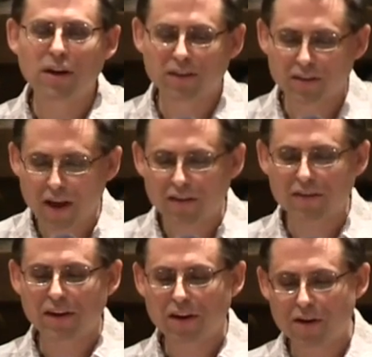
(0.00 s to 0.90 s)

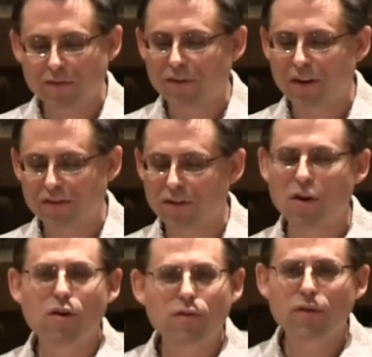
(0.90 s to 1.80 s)
exhausting conversation
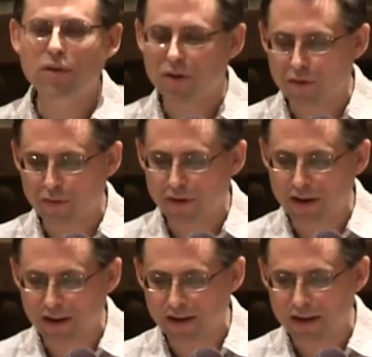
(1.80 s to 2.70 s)
over and over
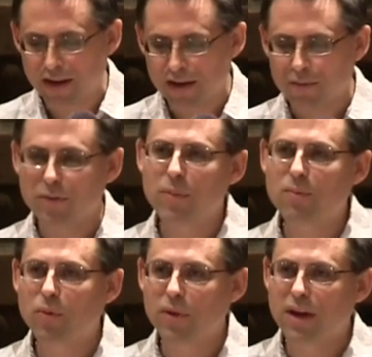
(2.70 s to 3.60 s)
again with
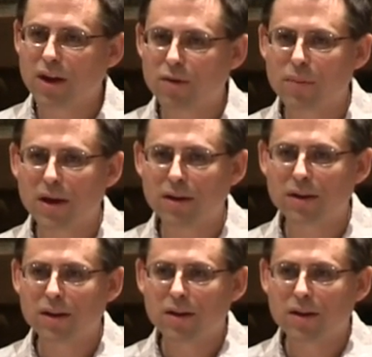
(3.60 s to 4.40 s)
people we care about,